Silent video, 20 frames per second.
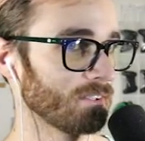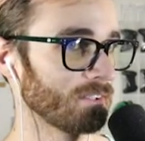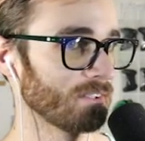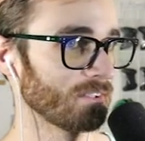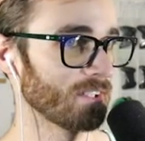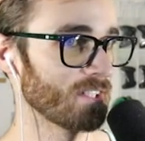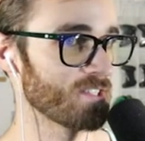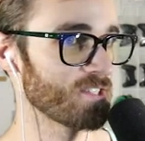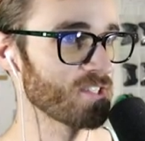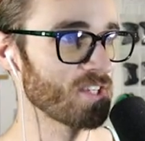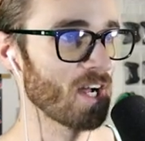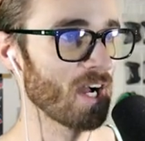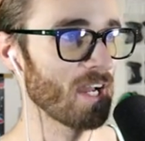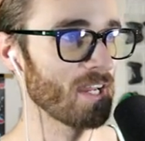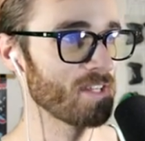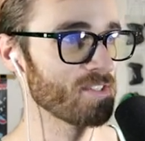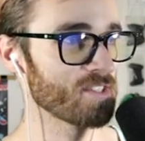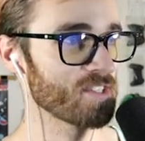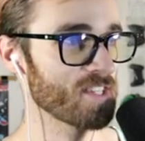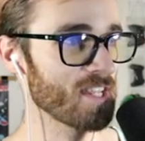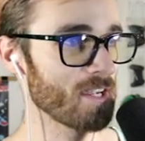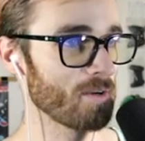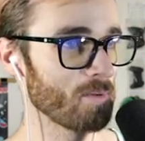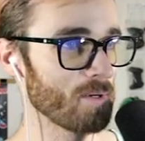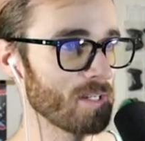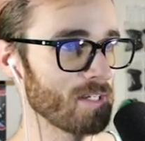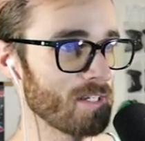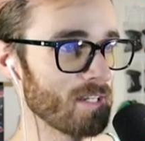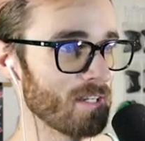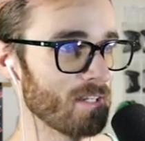Let's not and say
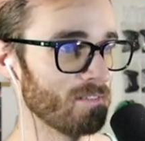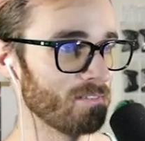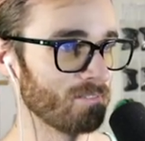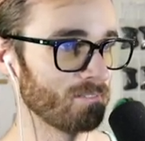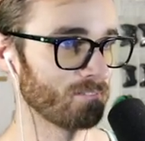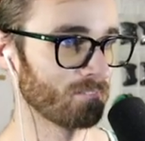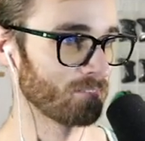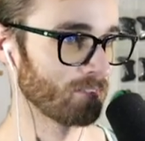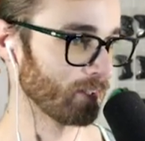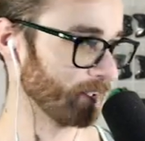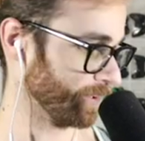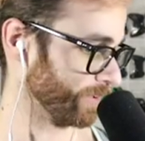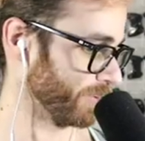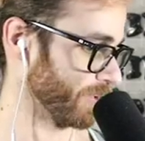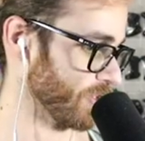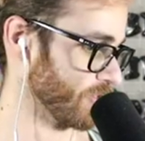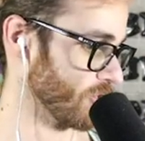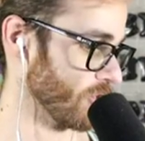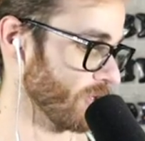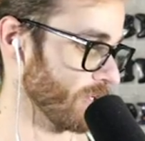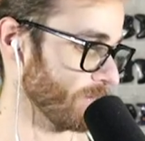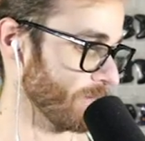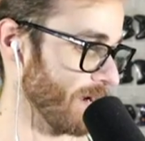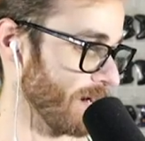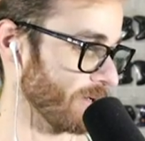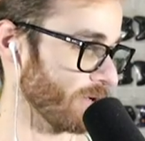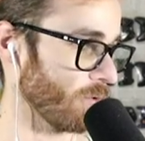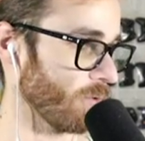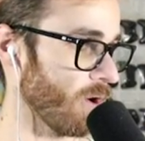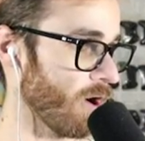we did. Let's turn it
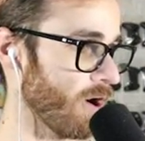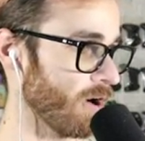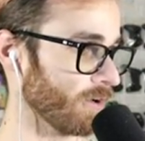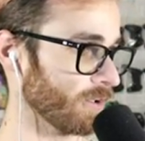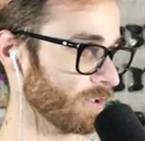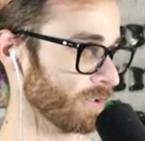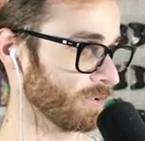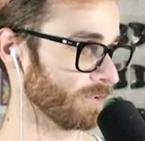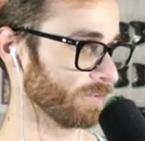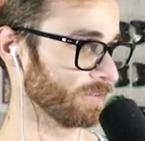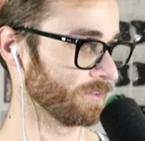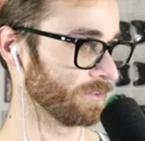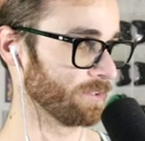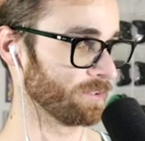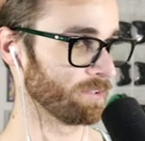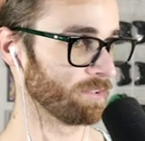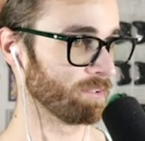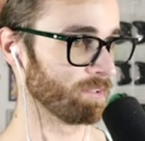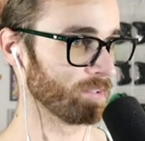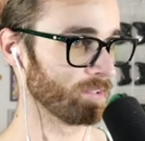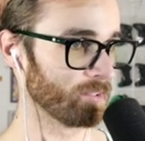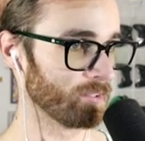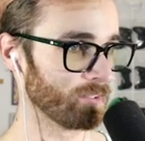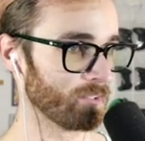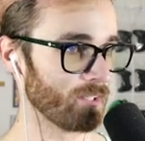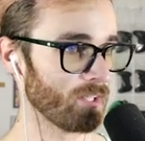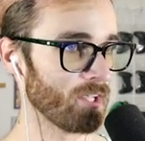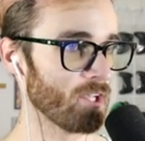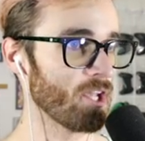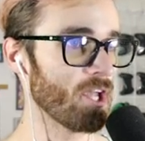back to walk
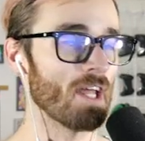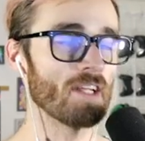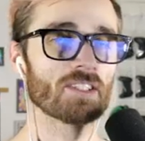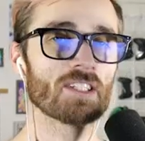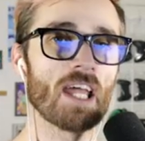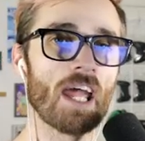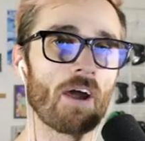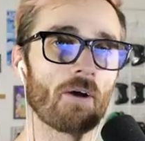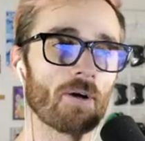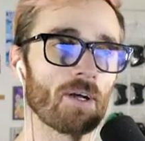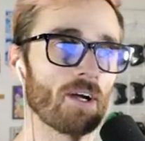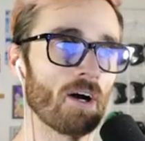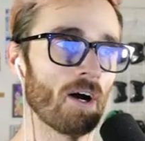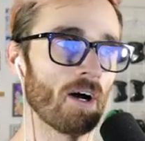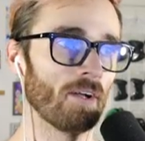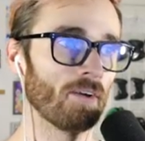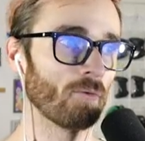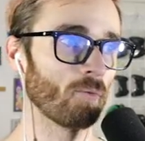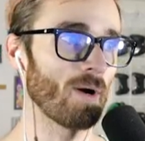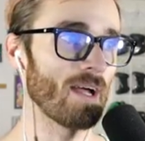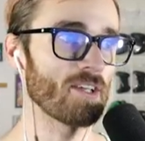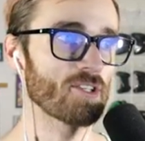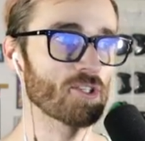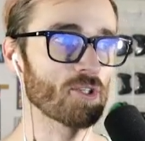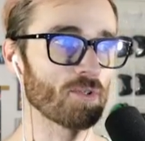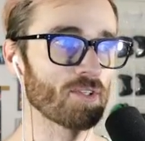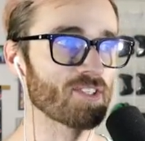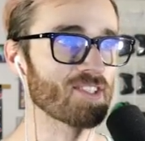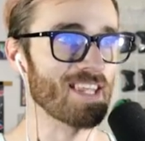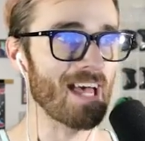and carry on. Wait,
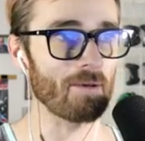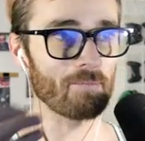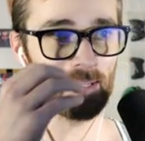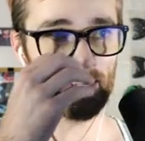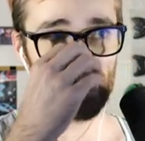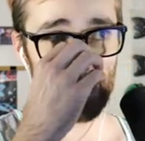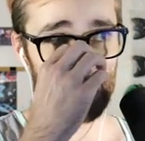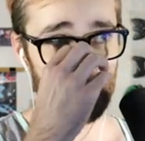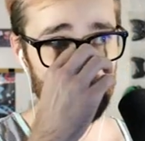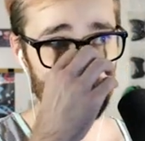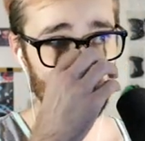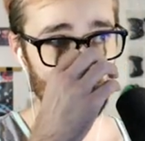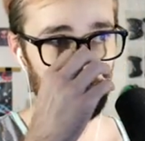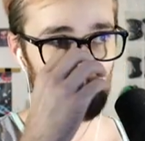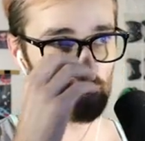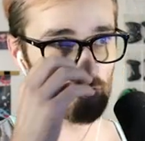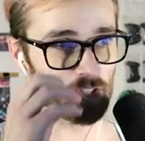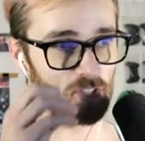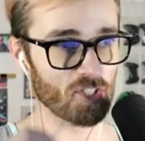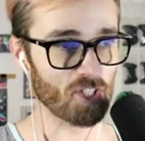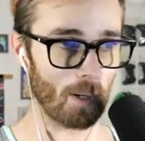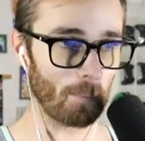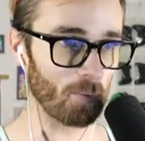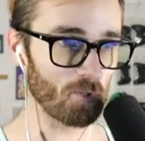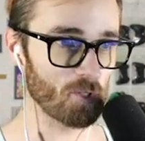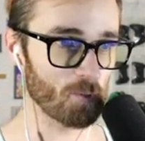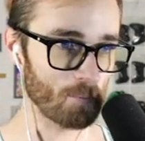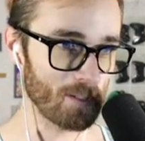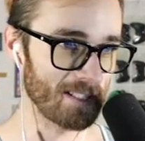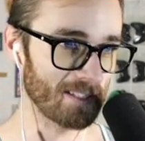so does that mean I can do the double
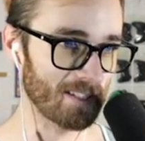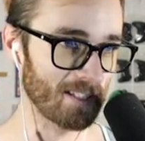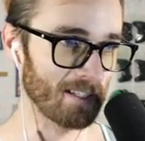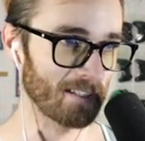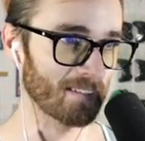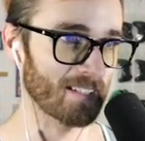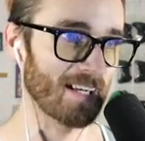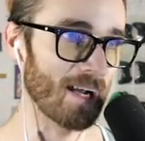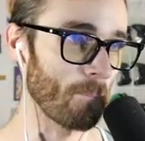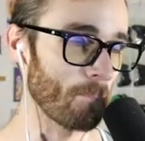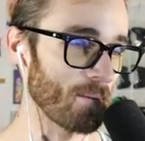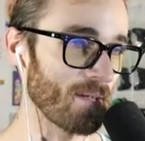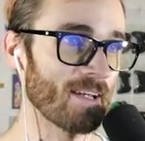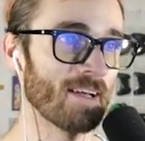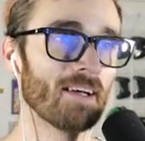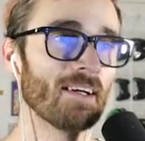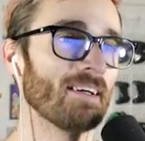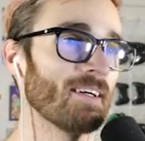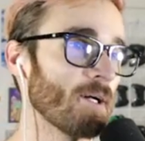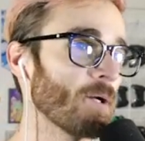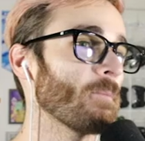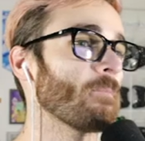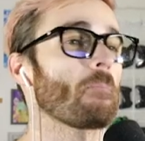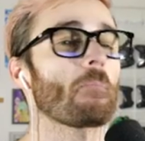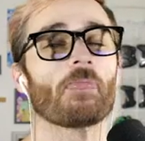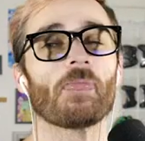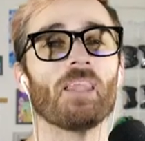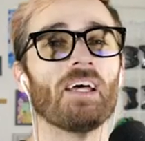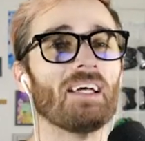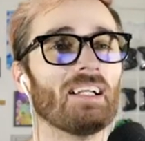speed thing? Can I be-
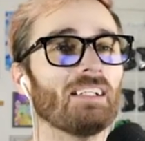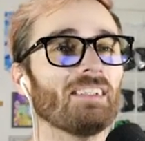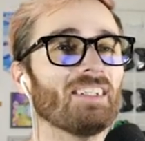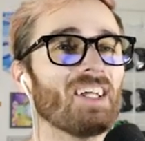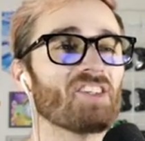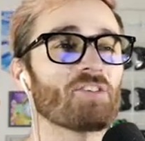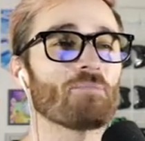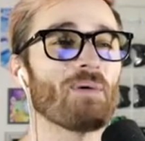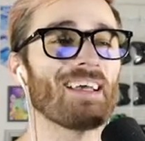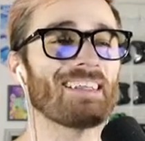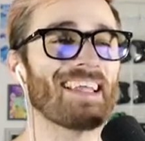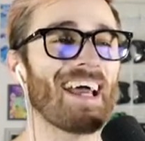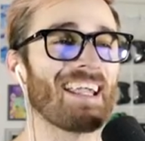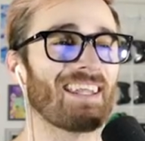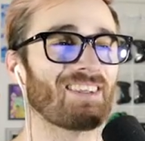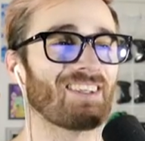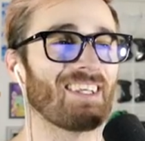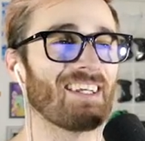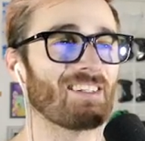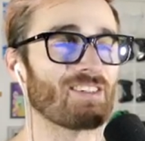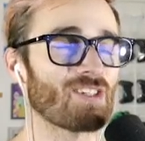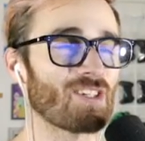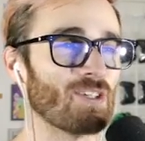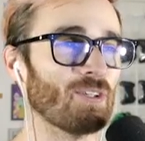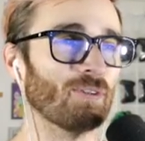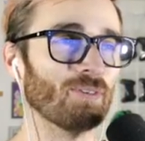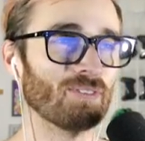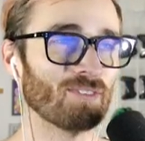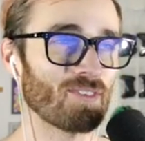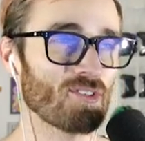Let's make that a thing
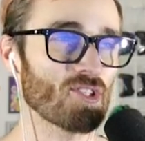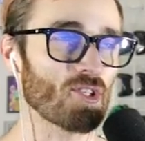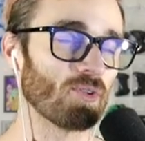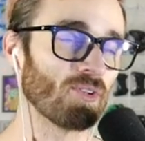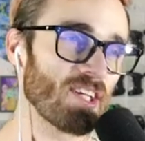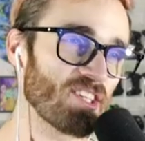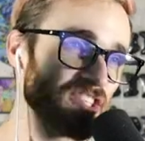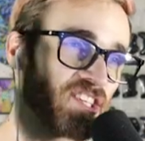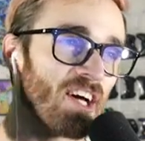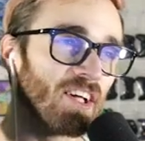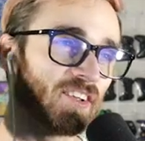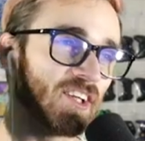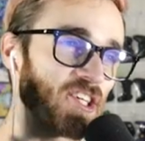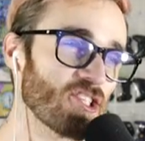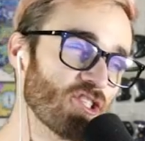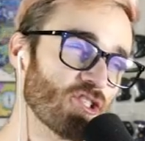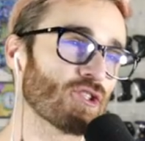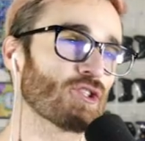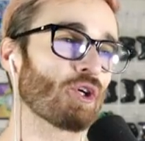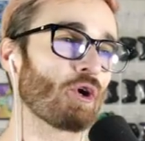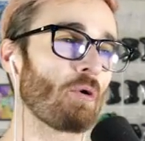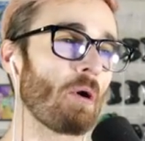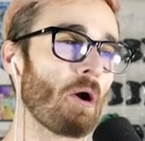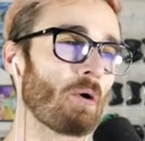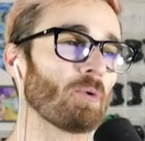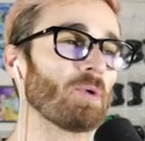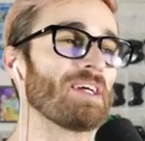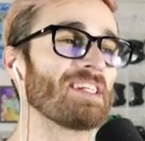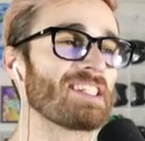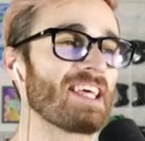too. So let's let's
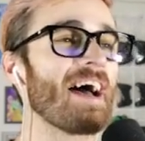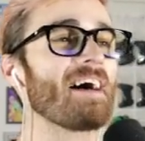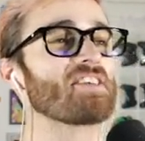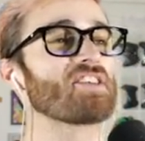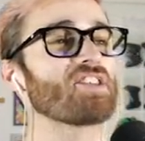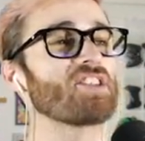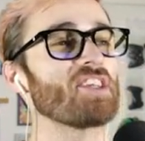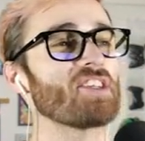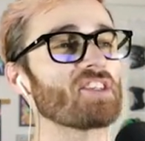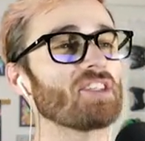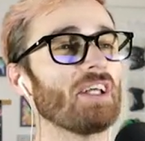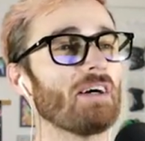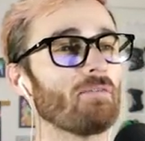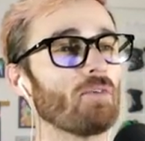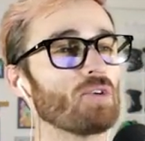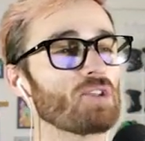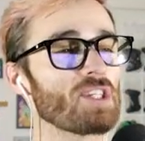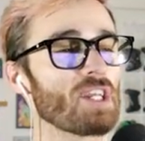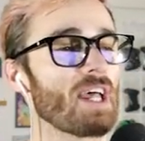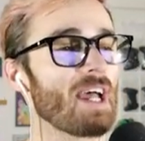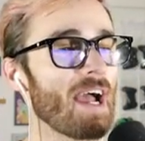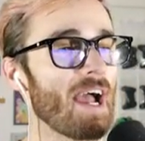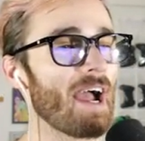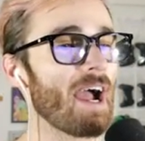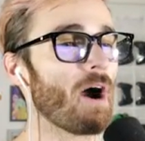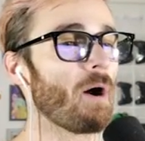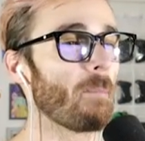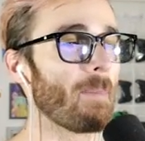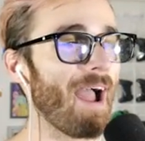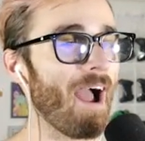thoroughly test these levels.
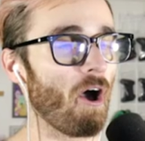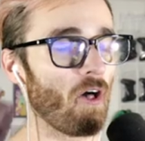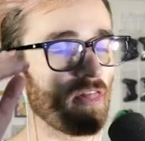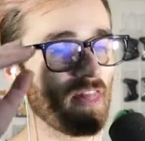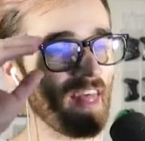How about